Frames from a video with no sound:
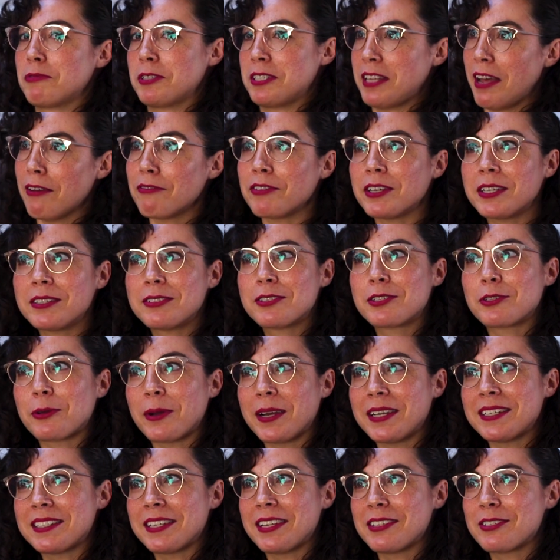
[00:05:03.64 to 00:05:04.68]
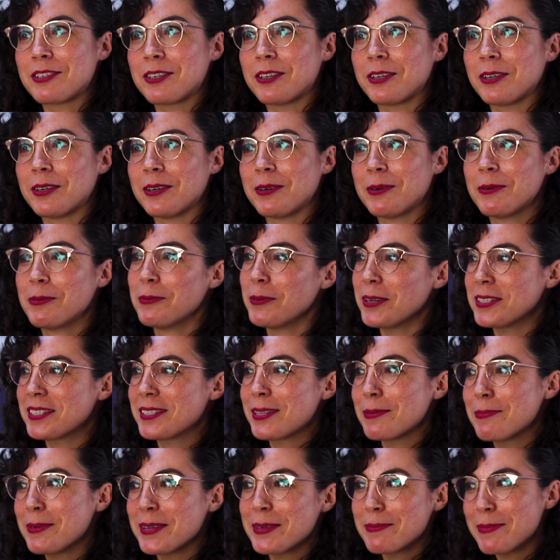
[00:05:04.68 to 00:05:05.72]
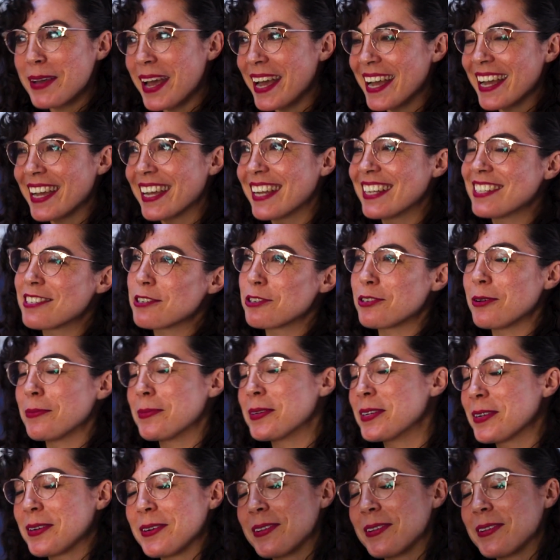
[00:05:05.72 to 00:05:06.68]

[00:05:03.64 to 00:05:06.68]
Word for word: seven, so I said to her, what's the Big Bang? And she told me to